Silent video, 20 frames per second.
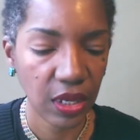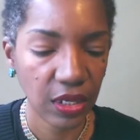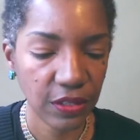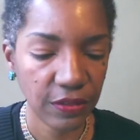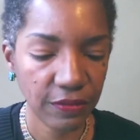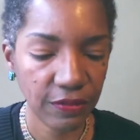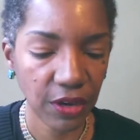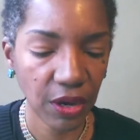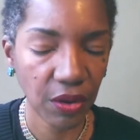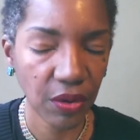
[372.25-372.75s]

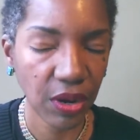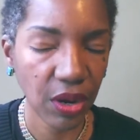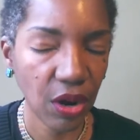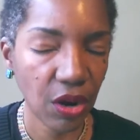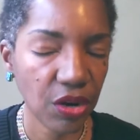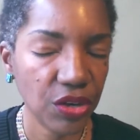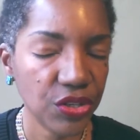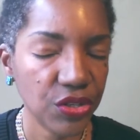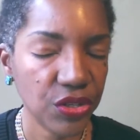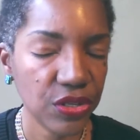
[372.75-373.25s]
it's very
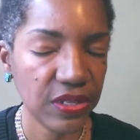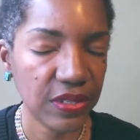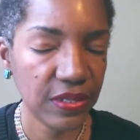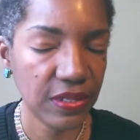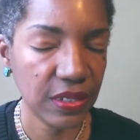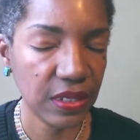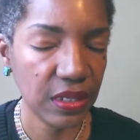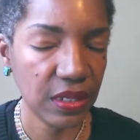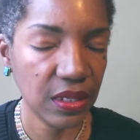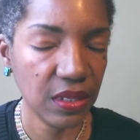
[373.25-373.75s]
hard to
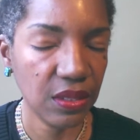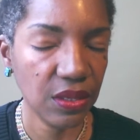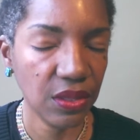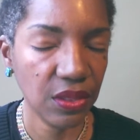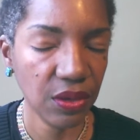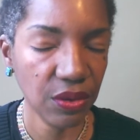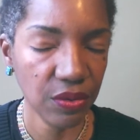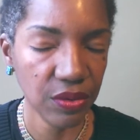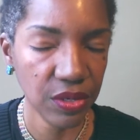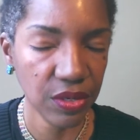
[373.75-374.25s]
see
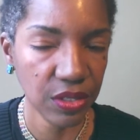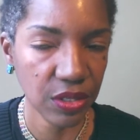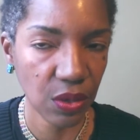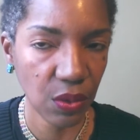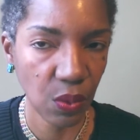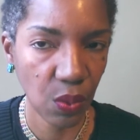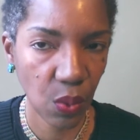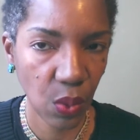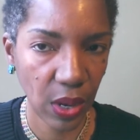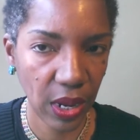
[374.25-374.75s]
that there is
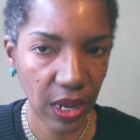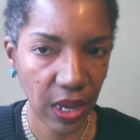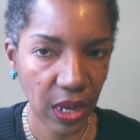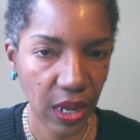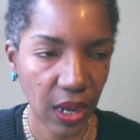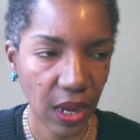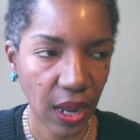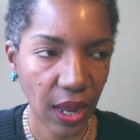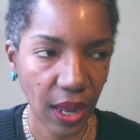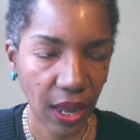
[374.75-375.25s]
a
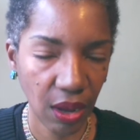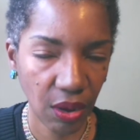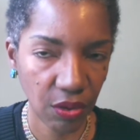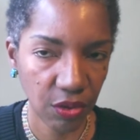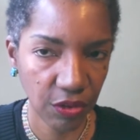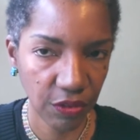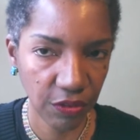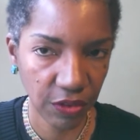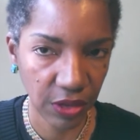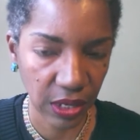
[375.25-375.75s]
way
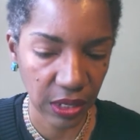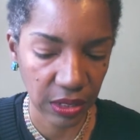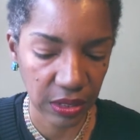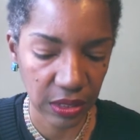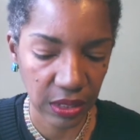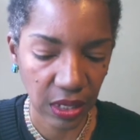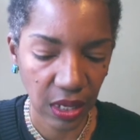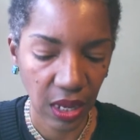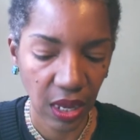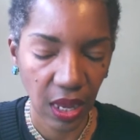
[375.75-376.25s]
out of
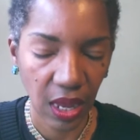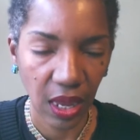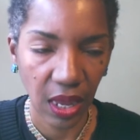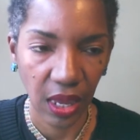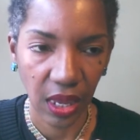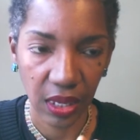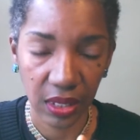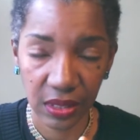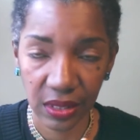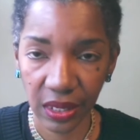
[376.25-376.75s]
it.
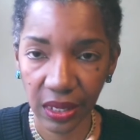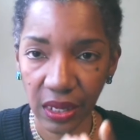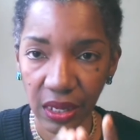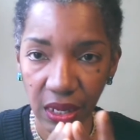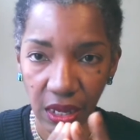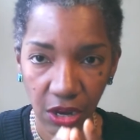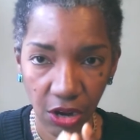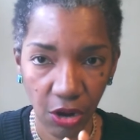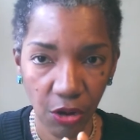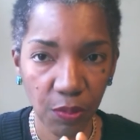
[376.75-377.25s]
It's like
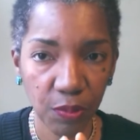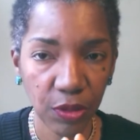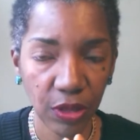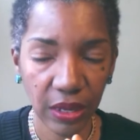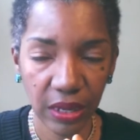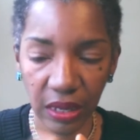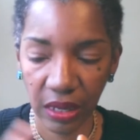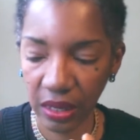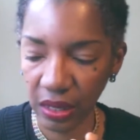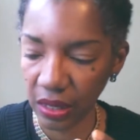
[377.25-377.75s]
an
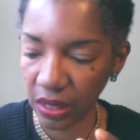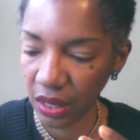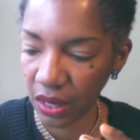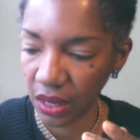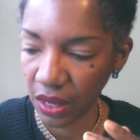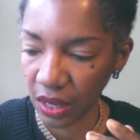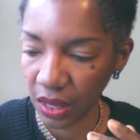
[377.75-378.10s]
airplane,